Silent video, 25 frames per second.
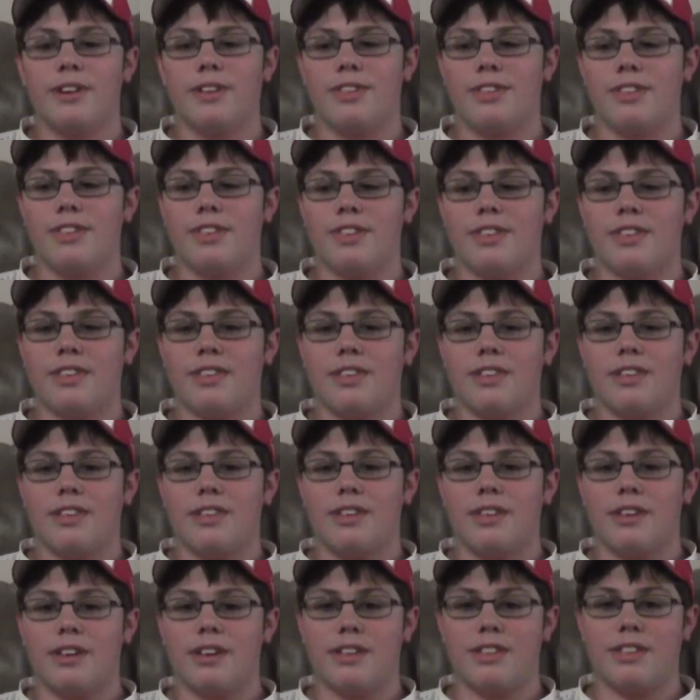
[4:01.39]
It's just,
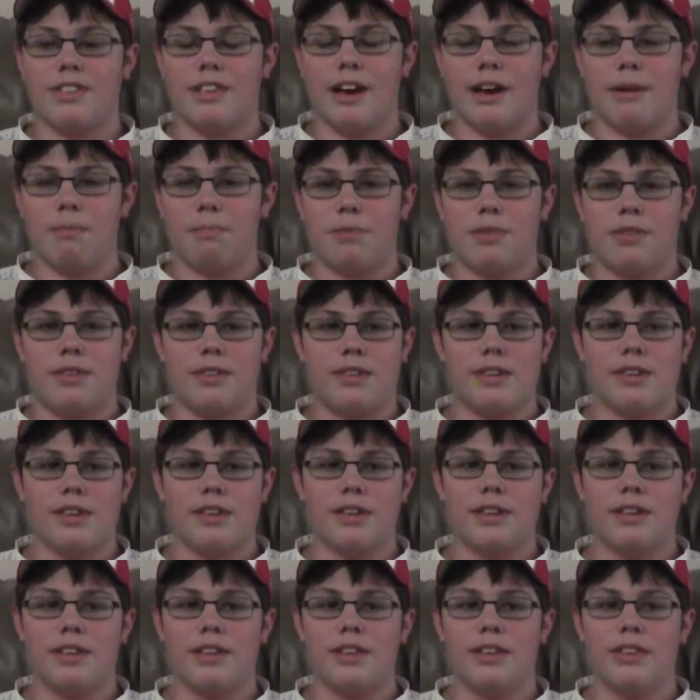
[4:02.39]
except
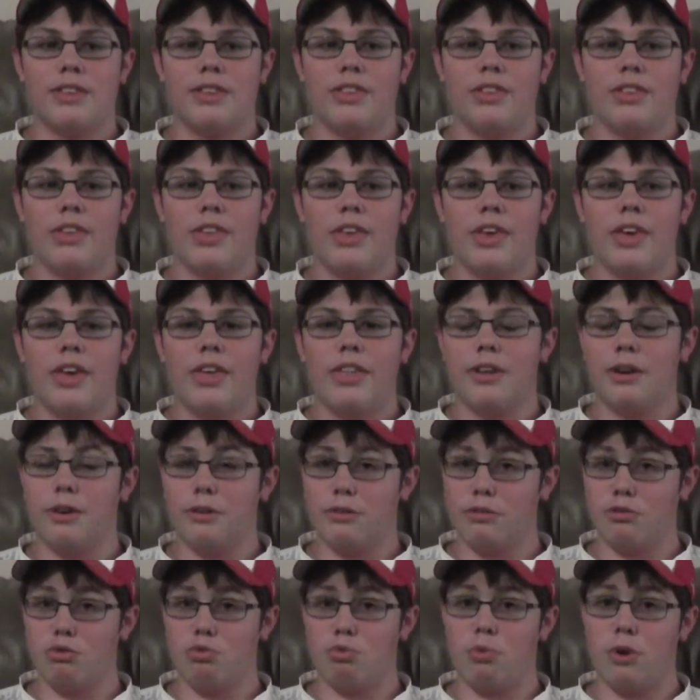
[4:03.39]

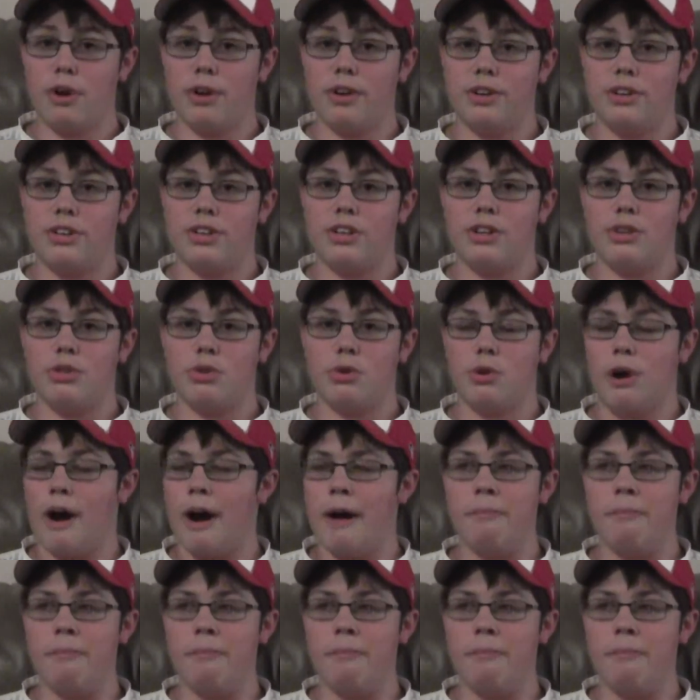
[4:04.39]
there's this one teacher.